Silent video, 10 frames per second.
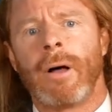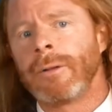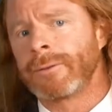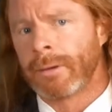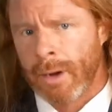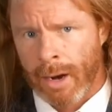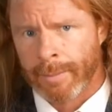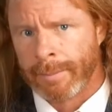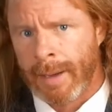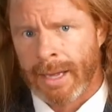also
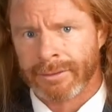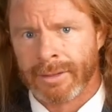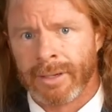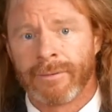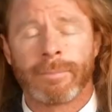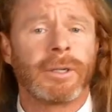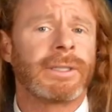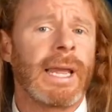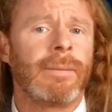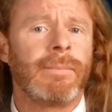carbon-positive
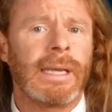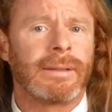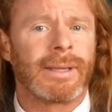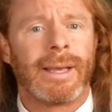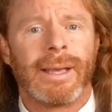pretend meat,